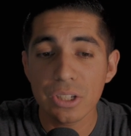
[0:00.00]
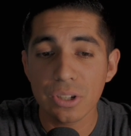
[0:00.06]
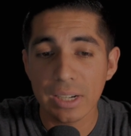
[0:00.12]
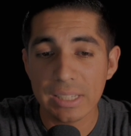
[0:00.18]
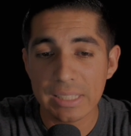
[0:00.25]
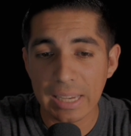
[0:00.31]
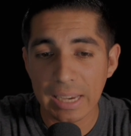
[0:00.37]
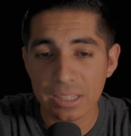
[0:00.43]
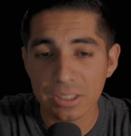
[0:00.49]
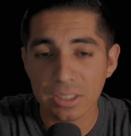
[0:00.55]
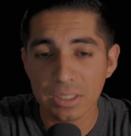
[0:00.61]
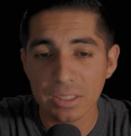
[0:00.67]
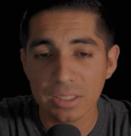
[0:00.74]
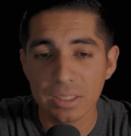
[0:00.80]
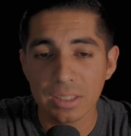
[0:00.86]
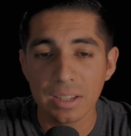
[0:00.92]

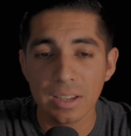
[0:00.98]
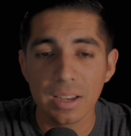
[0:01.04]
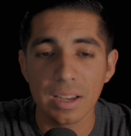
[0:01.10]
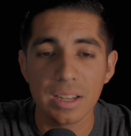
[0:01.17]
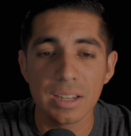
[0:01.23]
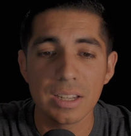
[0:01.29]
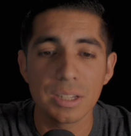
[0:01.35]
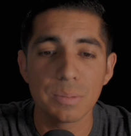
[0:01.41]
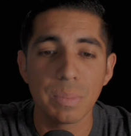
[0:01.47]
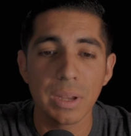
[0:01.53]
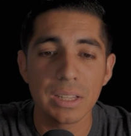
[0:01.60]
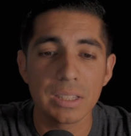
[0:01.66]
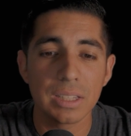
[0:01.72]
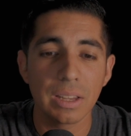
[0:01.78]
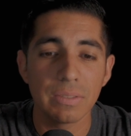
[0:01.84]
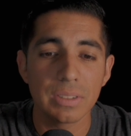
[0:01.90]
transactions. It
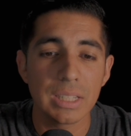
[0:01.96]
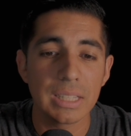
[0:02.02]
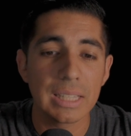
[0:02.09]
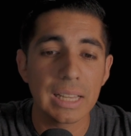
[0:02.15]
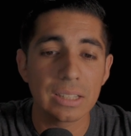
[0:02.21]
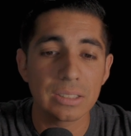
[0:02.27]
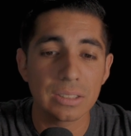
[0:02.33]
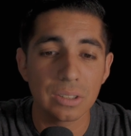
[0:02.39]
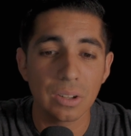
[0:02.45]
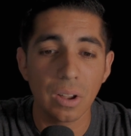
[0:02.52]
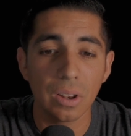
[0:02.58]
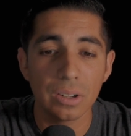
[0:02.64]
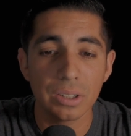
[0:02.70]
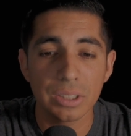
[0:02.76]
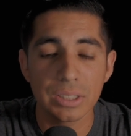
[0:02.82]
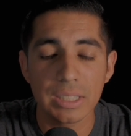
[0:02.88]
dispensed
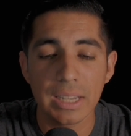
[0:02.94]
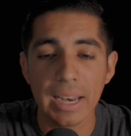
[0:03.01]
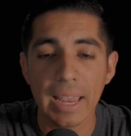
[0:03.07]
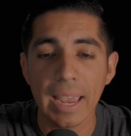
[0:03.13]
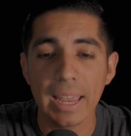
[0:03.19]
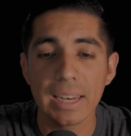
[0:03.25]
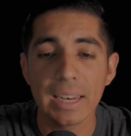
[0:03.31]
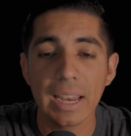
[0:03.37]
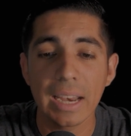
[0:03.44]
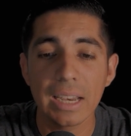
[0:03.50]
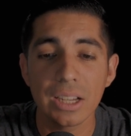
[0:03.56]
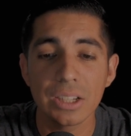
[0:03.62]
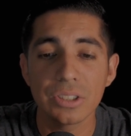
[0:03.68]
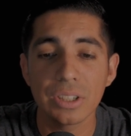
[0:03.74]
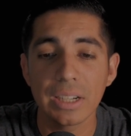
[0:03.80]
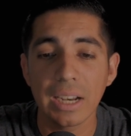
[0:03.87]
$17,000 and had
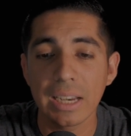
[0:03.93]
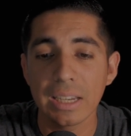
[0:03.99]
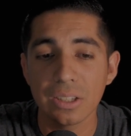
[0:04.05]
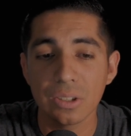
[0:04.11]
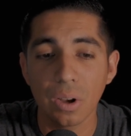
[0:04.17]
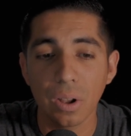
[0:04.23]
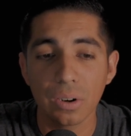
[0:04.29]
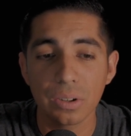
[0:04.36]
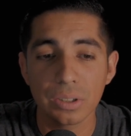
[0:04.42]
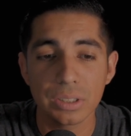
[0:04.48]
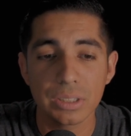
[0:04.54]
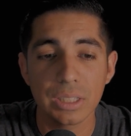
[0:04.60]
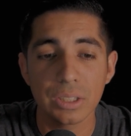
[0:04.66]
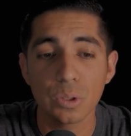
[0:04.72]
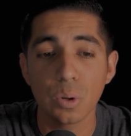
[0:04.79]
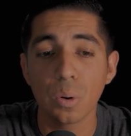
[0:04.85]

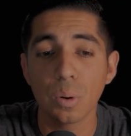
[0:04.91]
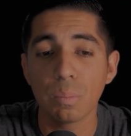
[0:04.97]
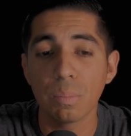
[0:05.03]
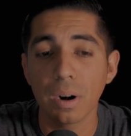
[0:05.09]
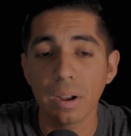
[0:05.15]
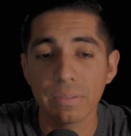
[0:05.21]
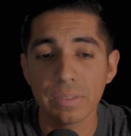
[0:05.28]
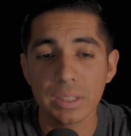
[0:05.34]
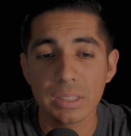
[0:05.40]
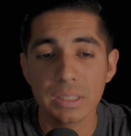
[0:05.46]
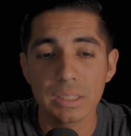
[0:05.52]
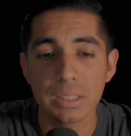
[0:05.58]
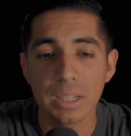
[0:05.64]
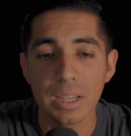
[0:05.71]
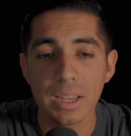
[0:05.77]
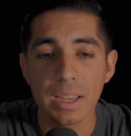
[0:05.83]
$990 in total
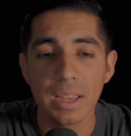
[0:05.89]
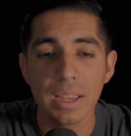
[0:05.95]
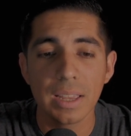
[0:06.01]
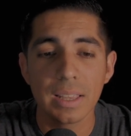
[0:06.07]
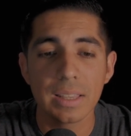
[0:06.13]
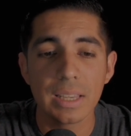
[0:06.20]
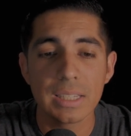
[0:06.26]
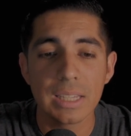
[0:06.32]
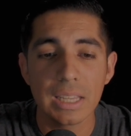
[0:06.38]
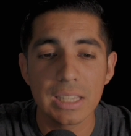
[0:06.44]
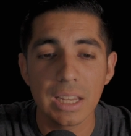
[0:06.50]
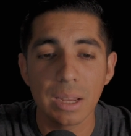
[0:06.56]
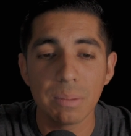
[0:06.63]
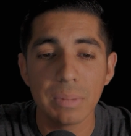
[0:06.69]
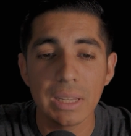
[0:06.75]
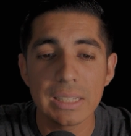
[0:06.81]
profits. This
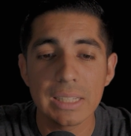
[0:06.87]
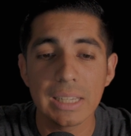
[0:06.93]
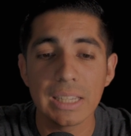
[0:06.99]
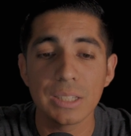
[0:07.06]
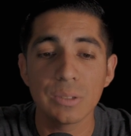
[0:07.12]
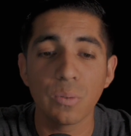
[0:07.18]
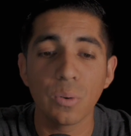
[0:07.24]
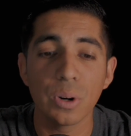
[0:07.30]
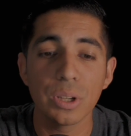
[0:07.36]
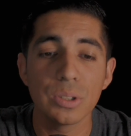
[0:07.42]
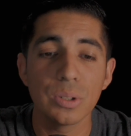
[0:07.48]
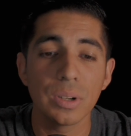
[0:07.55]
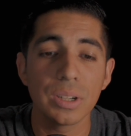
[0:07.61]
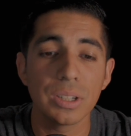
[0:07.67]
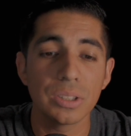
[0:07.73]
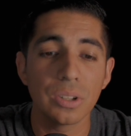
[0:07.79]
ATM needs at least
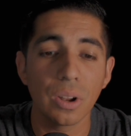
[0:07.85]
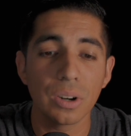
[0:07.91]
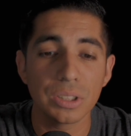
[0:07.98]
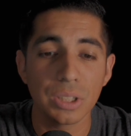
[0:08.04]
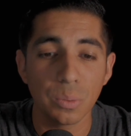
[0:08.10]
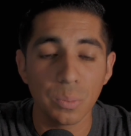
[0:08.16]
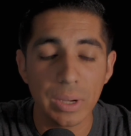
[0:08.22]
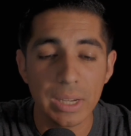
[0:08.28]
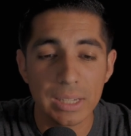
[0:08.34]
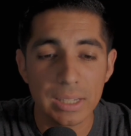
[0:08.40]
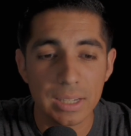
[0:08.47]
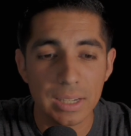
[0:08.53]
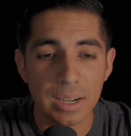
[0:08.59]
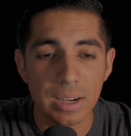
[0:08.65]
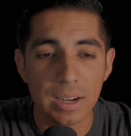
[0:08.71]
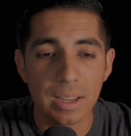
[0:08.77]
$4,200 a week.
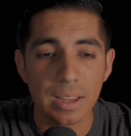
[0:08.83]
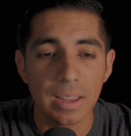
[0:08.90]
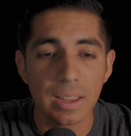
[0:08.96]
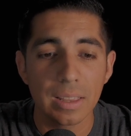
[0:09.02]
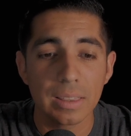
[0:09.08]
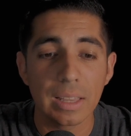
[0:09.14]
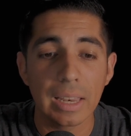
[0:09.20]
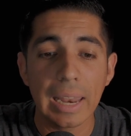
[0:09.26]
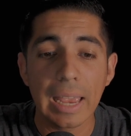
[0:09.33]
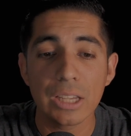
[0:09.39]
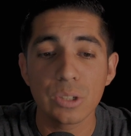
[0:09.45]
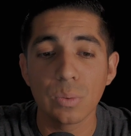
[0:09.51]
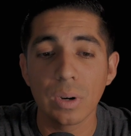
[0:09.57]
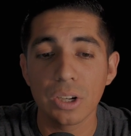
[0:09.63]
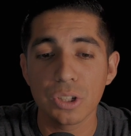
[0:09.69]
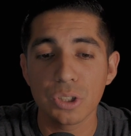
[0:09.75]
The
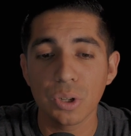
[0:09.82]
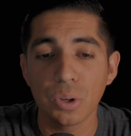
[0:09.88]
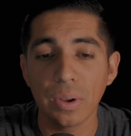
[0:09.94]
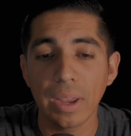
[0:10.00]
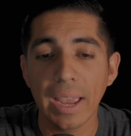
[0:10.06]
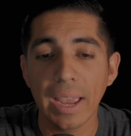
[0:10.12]
last one I'll show you